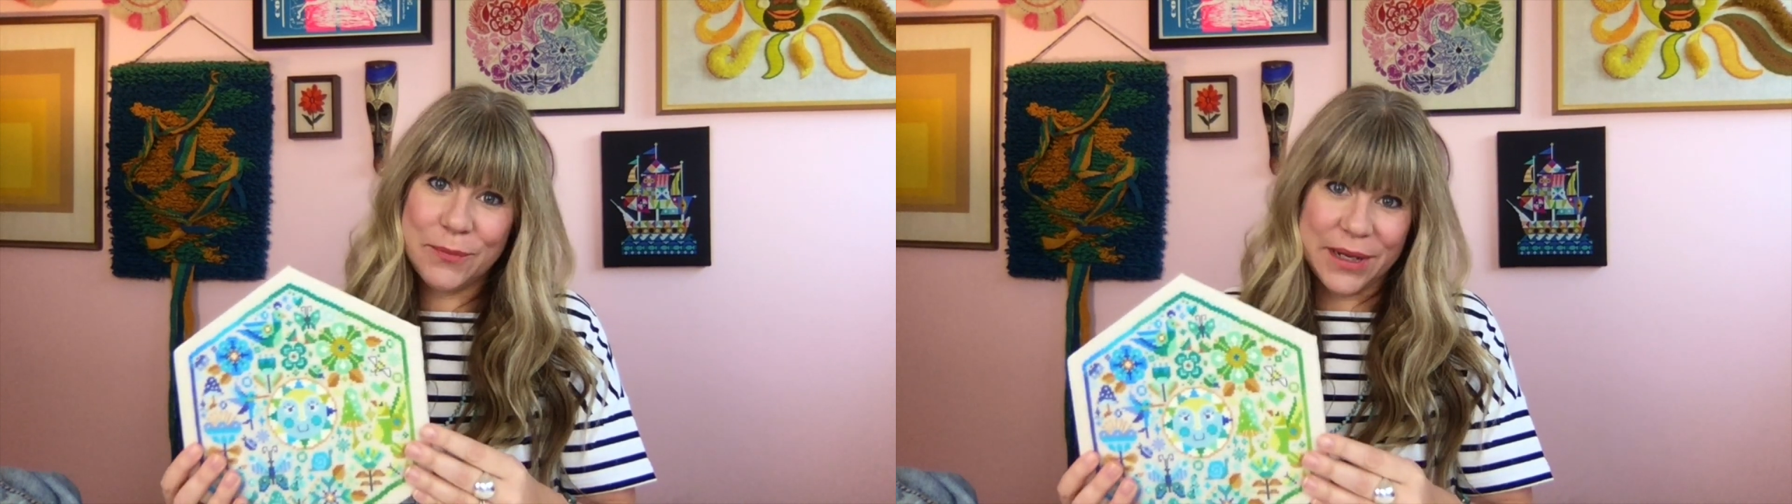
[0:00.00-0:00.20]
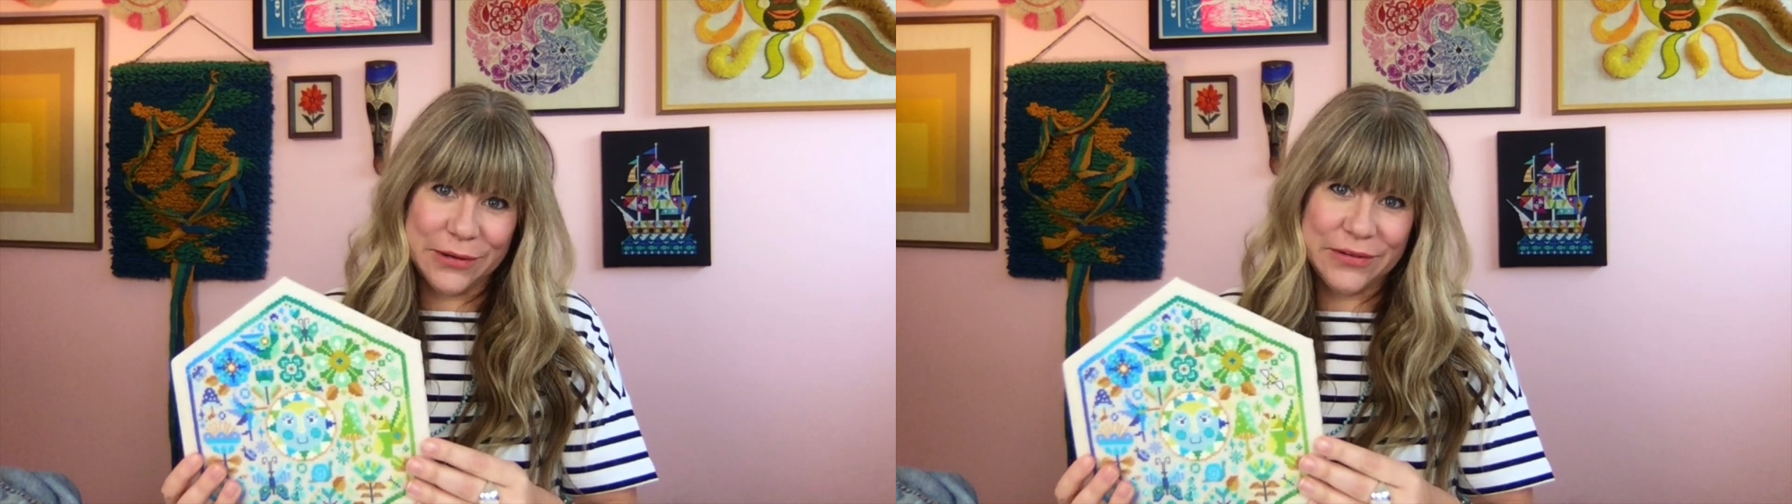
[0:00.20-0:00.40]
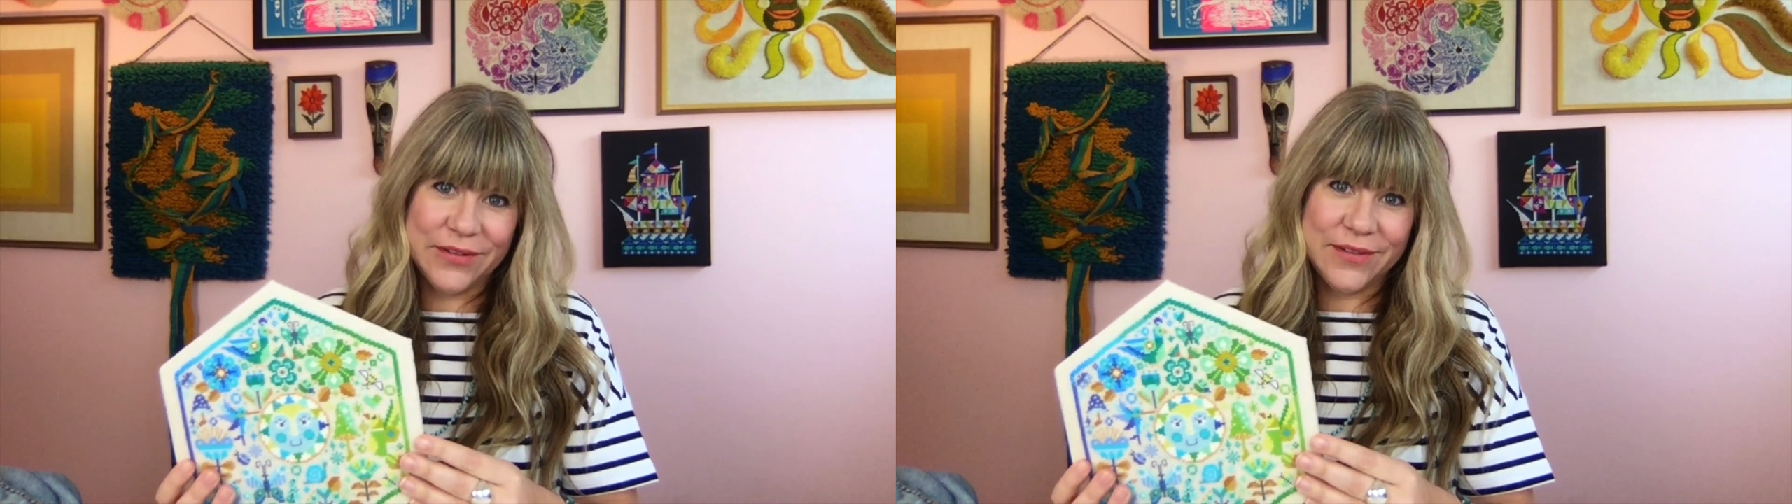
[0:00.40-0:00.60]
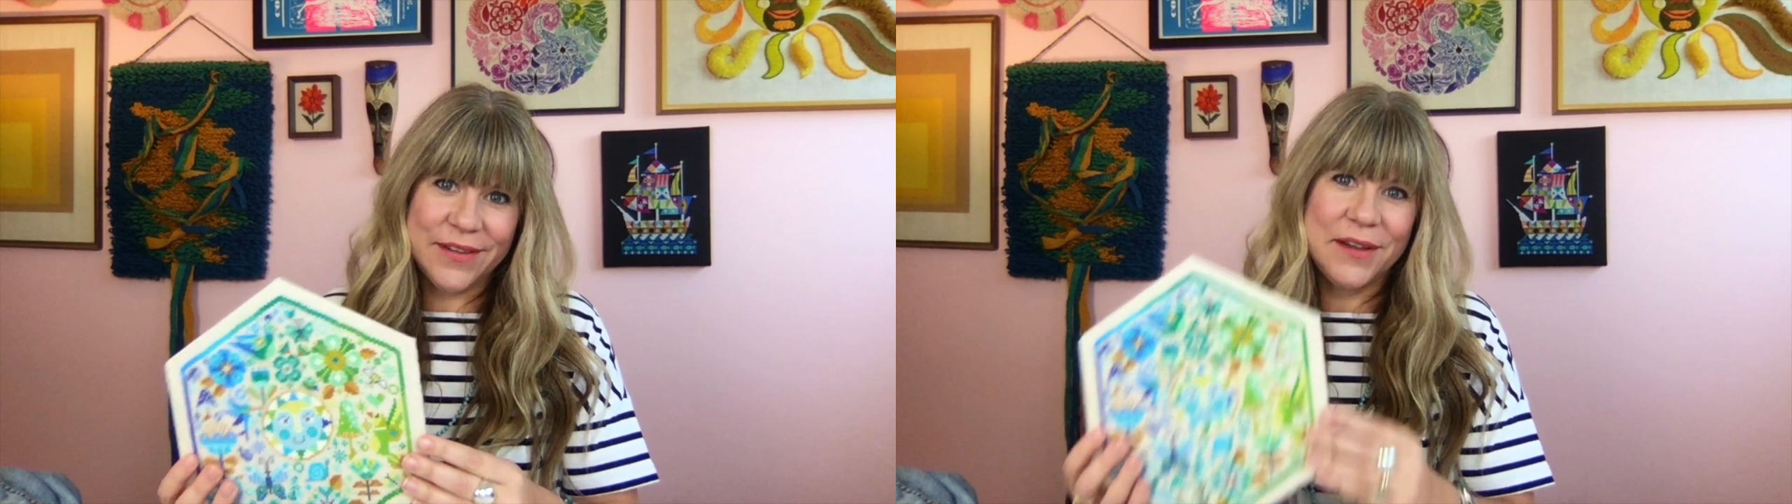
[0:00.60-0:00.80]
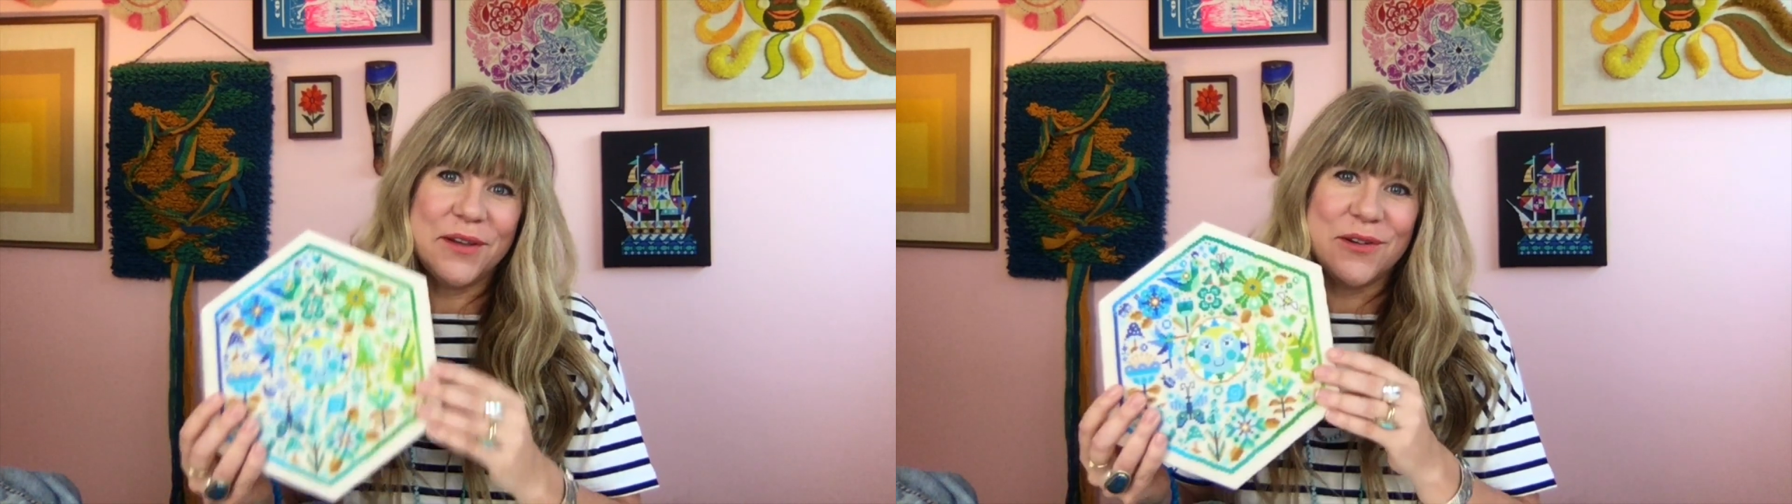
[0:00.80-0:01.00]
Pierce,
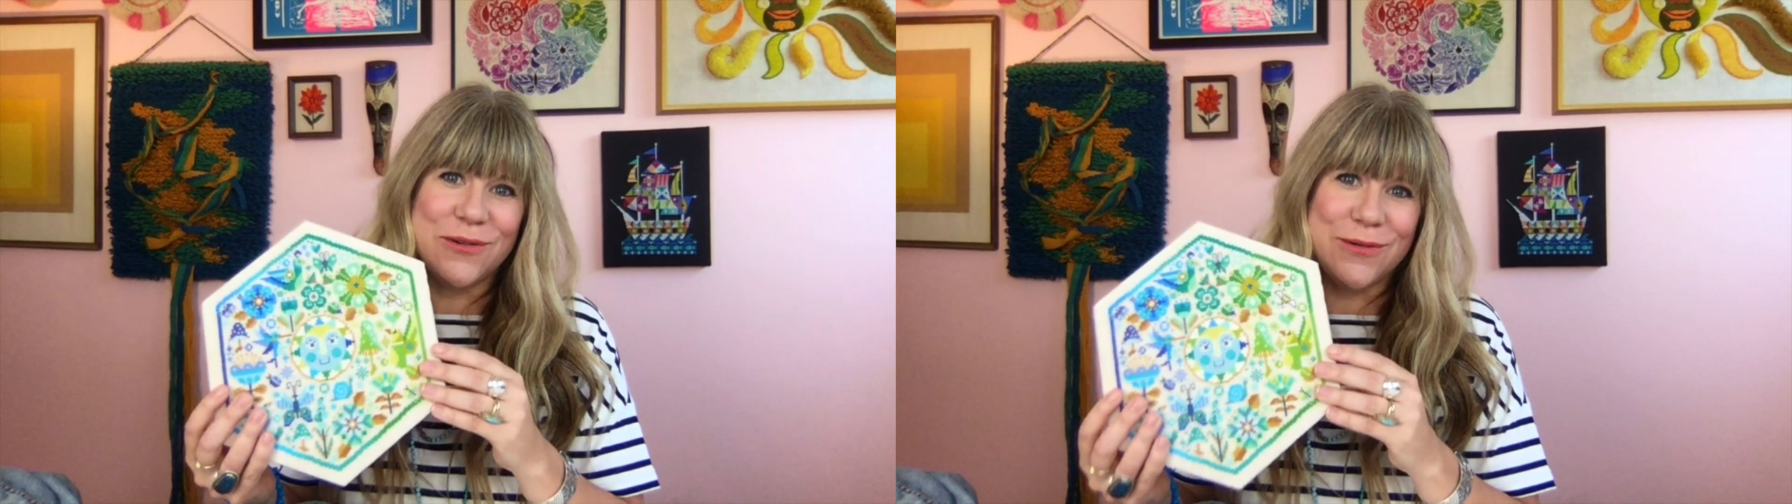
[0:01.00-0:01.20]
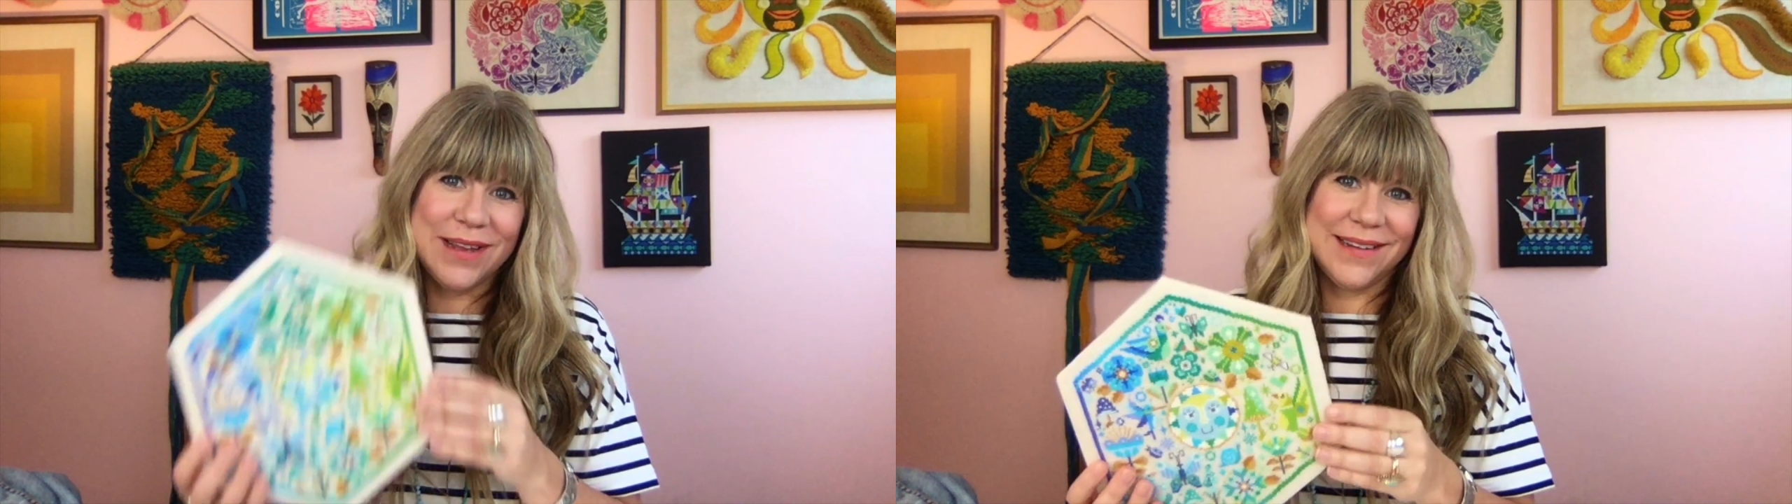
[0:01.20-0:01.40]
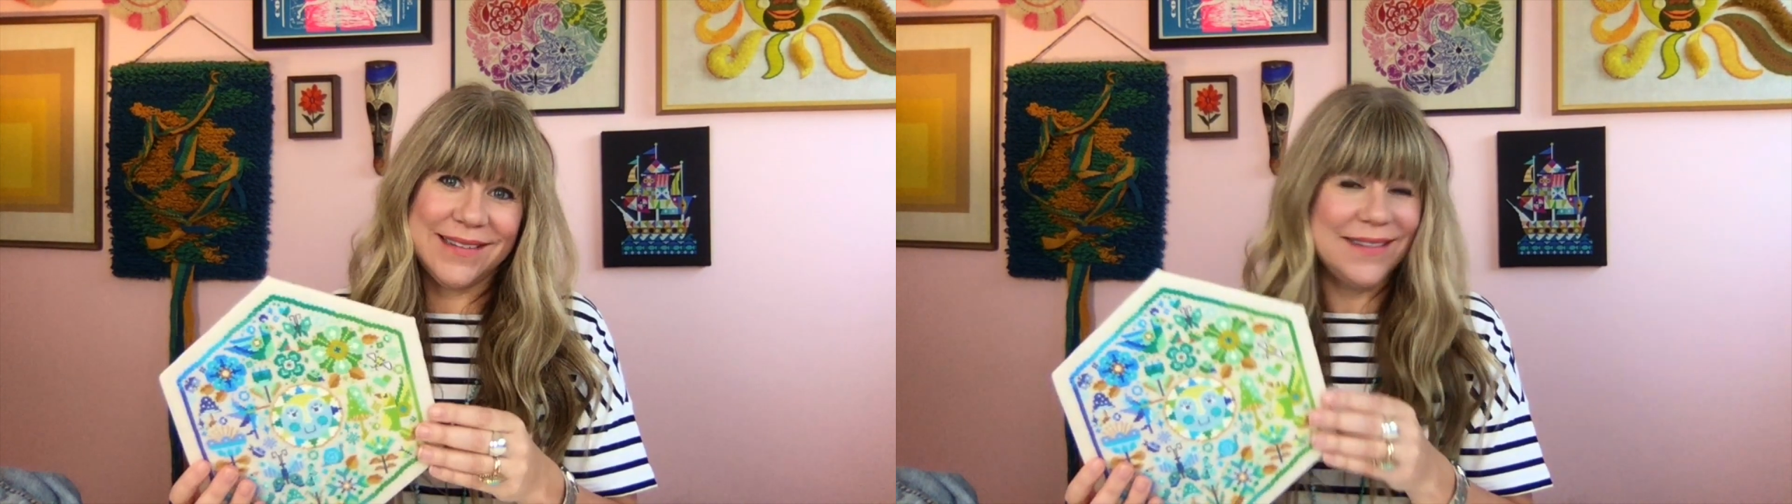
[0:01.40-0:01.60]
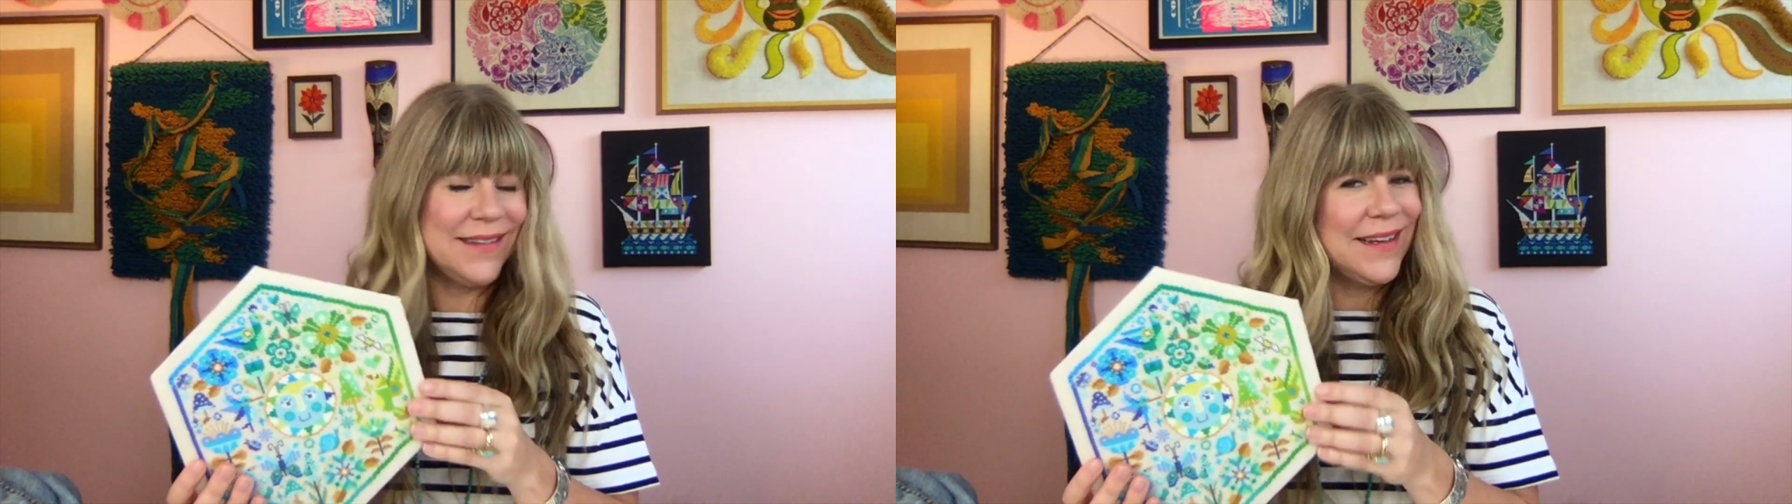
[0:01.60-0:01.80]
who is